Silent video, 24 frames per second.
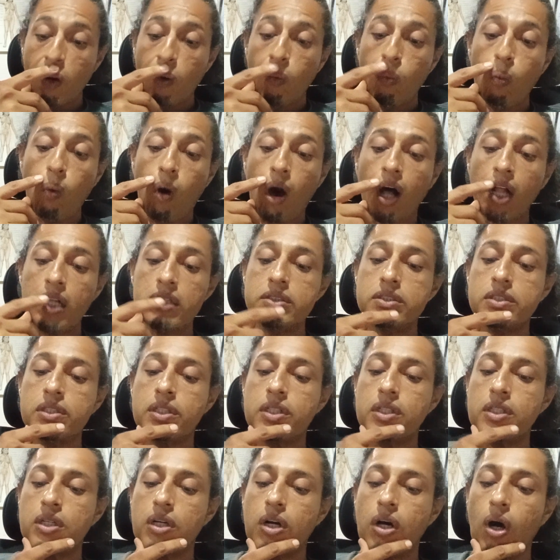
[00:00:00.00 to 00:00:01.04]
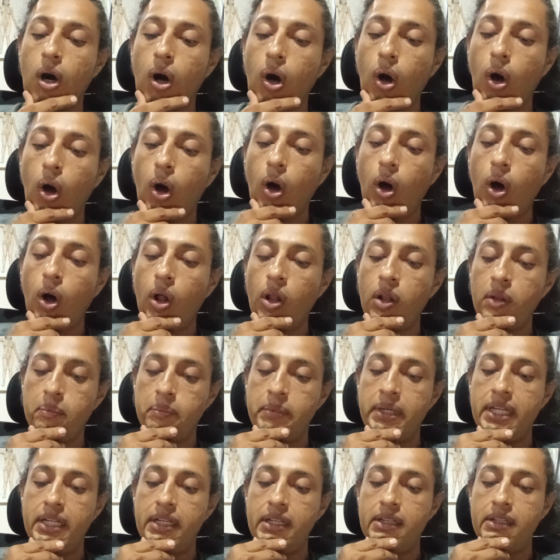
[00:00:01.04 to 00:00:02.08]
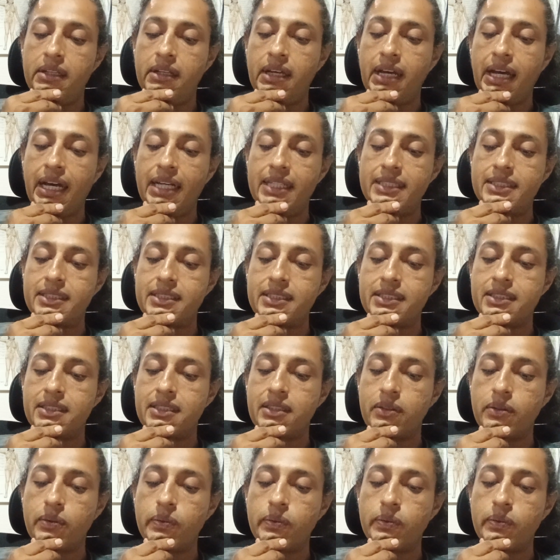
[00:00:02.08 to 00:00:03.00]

Walter Ullman has